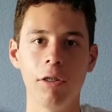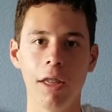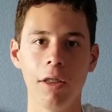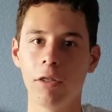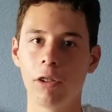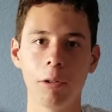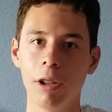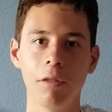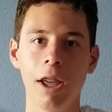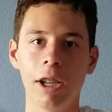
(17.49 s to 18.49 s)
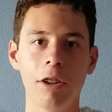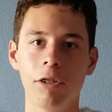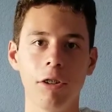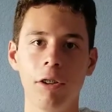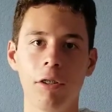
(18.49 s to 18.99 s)
the history of Nike
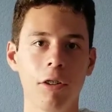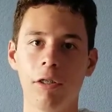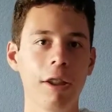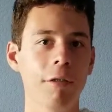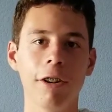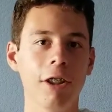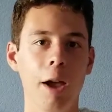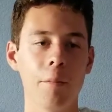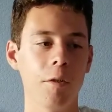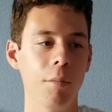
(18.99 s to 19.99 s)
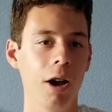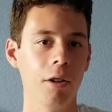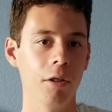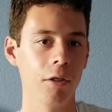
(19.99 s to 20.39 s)
shoes, and just different types of models.